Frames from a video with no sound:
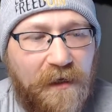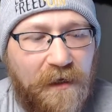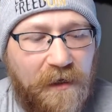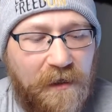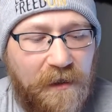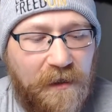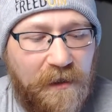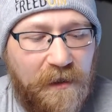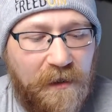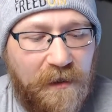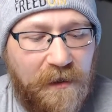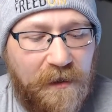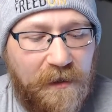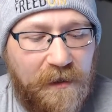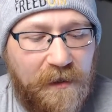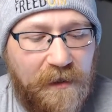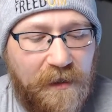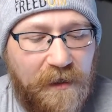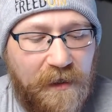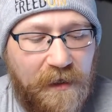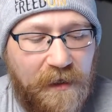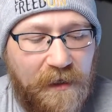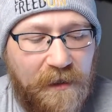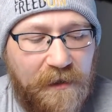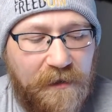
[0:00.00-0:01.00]

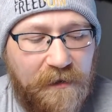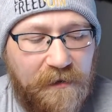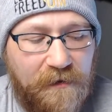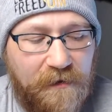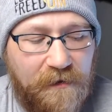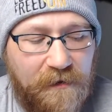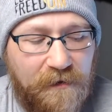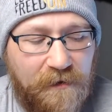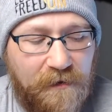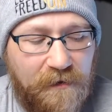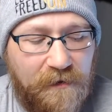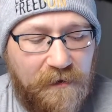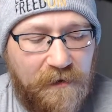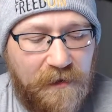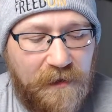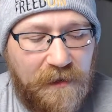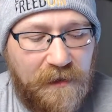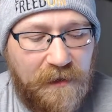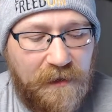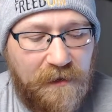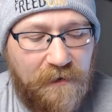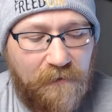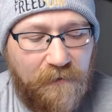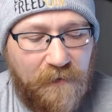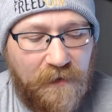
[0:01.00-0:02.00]
and
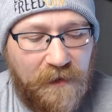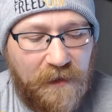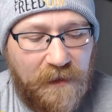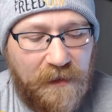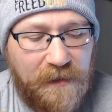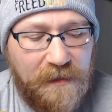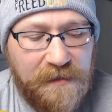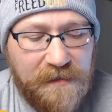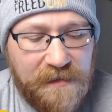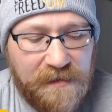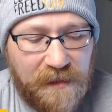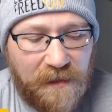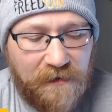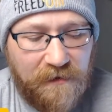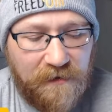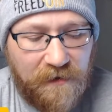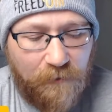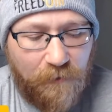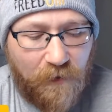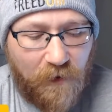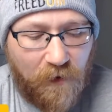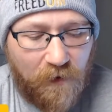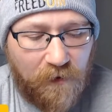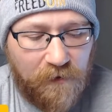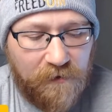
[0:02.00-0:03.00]
he said
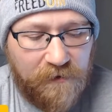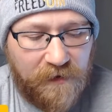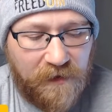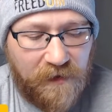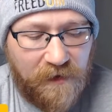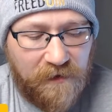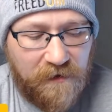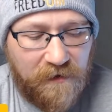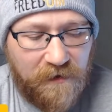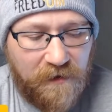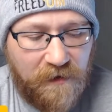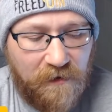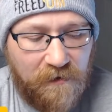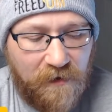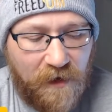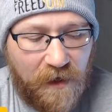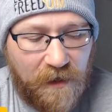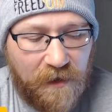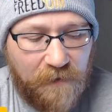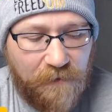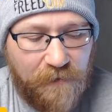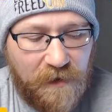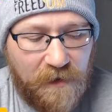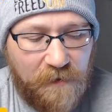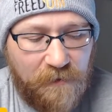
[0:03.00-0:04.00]
the part that I think a
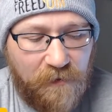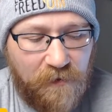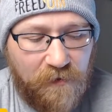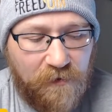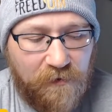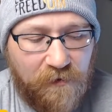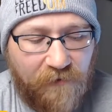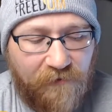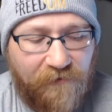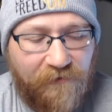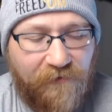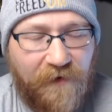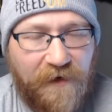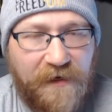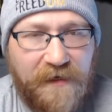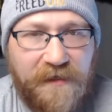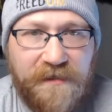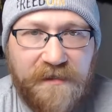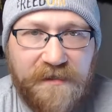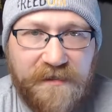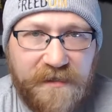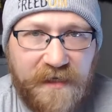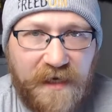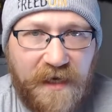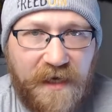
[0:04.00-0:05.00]
lot of people are
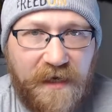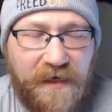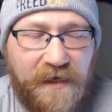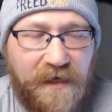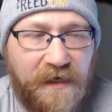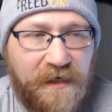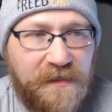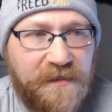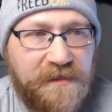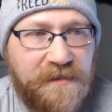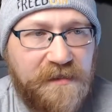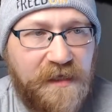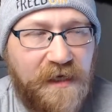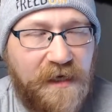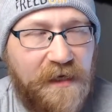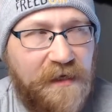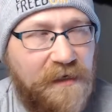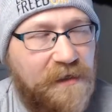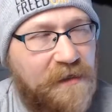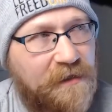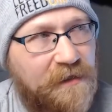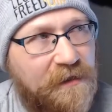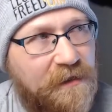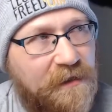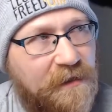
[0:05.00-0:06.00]
afraid to say, and it's
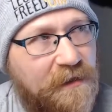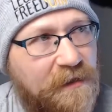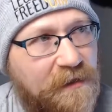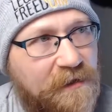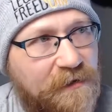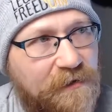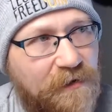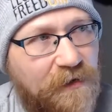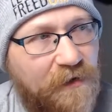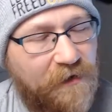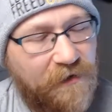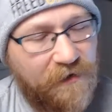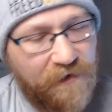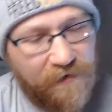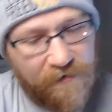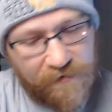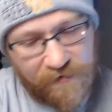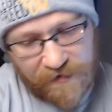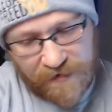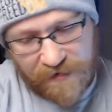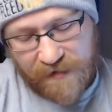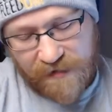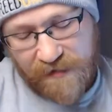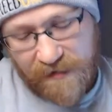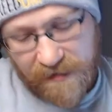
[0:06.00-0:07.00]
that look,
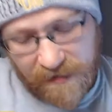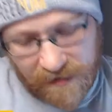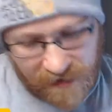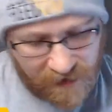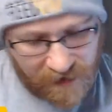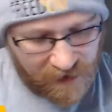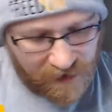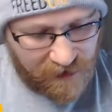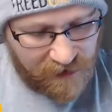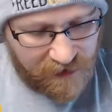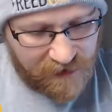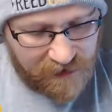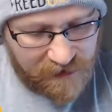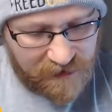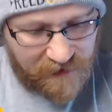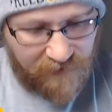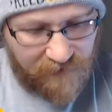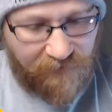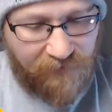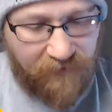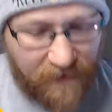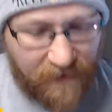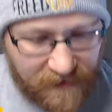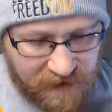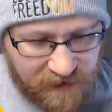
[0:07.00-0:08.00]
there's this
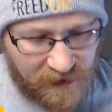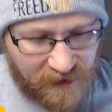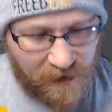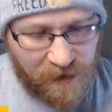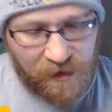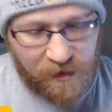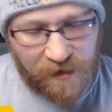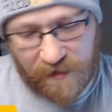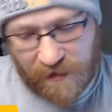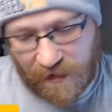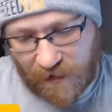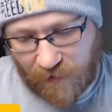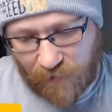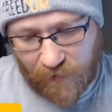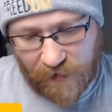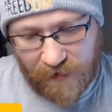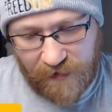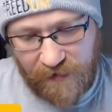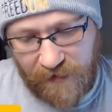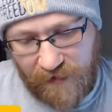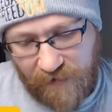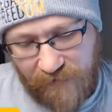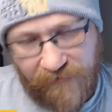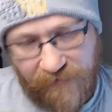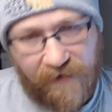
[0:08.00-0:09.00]
civilization that
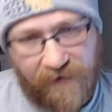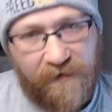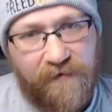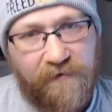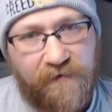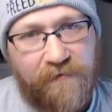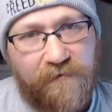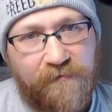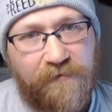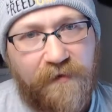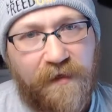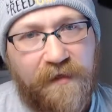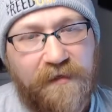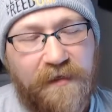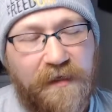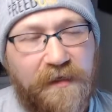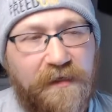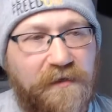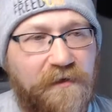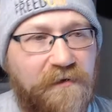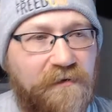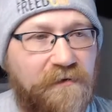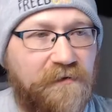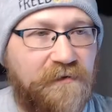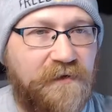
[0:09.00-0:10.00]
we live in, right?
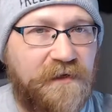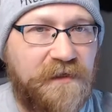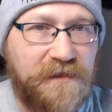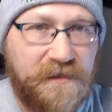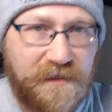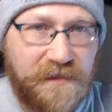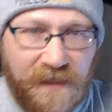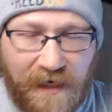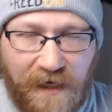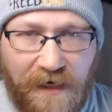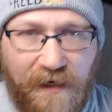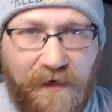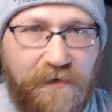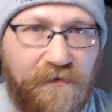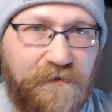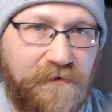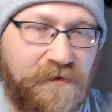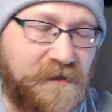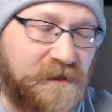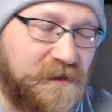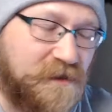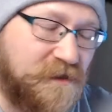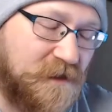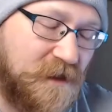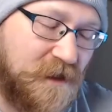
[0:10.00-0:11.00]
Like there are these
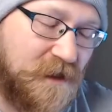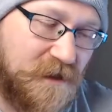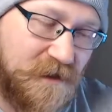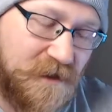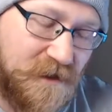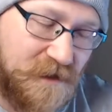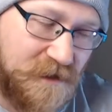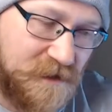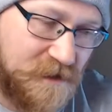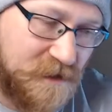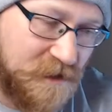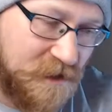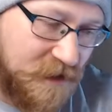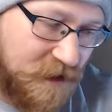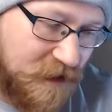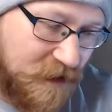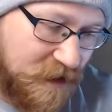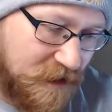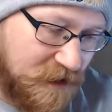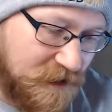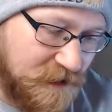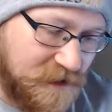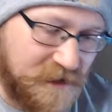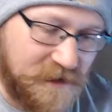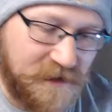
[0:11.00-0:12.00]
towns and these
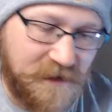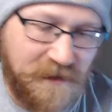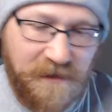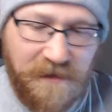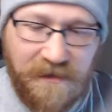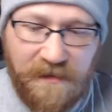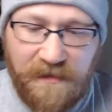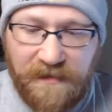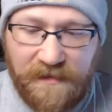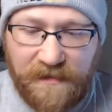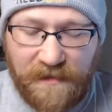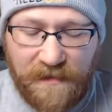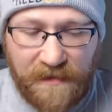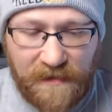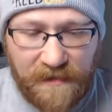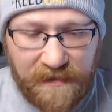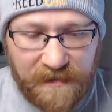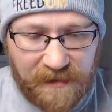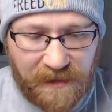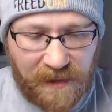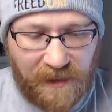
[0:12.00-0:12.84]
cities and these